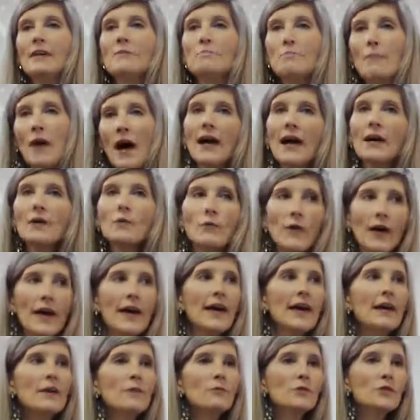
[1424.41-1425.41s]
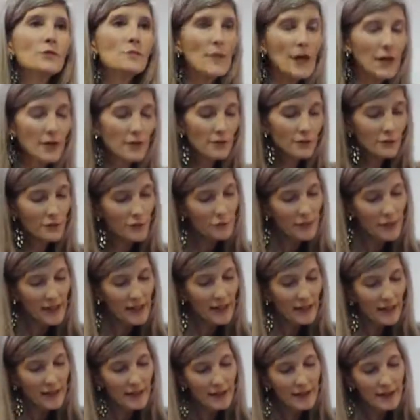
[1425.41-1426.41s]
My way was better for
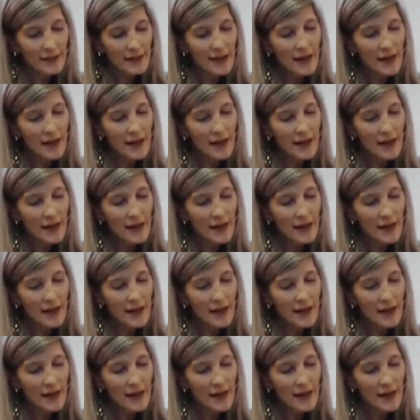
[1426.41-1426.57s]
me.